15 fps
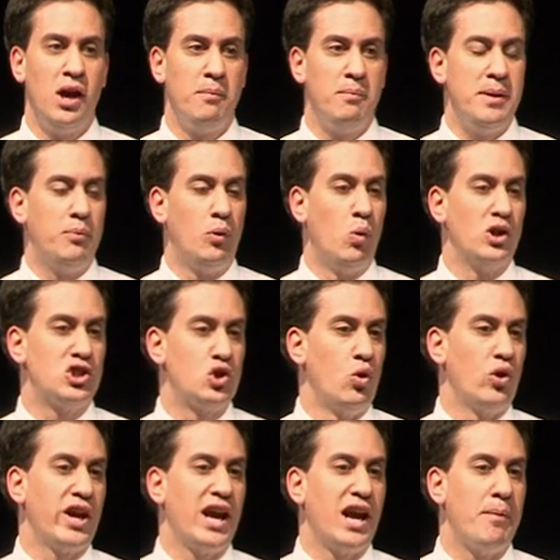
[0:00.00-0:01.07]
people were
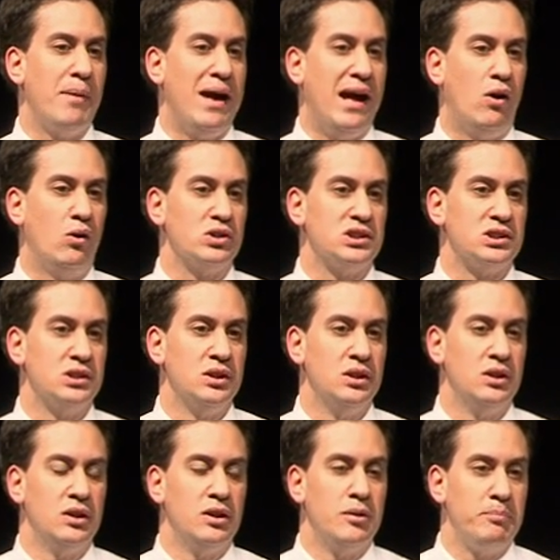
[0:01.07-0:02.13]
talking about
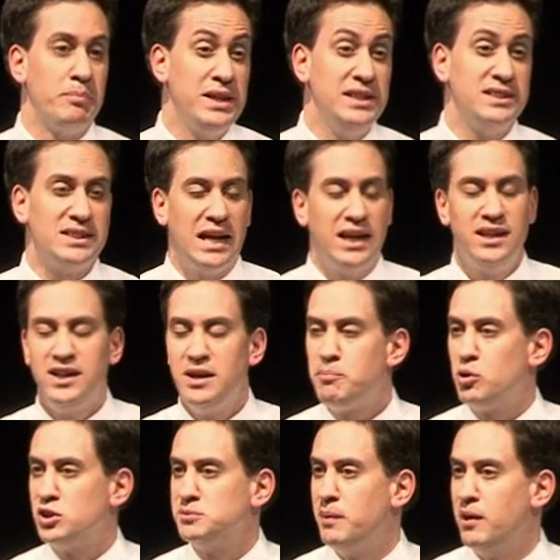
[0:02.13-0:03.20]
peace and indeed
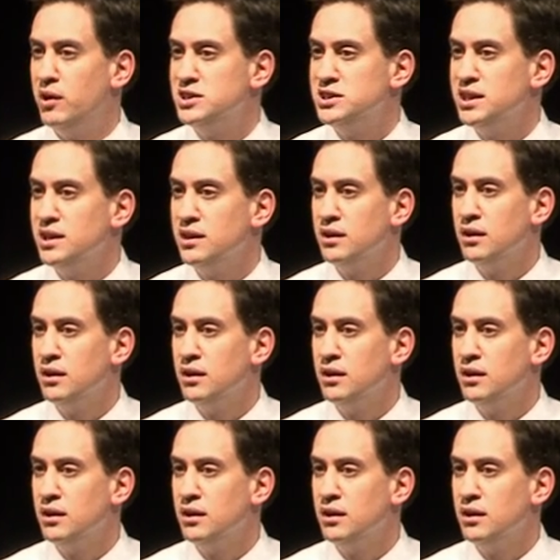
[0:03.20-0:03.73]
prosperity,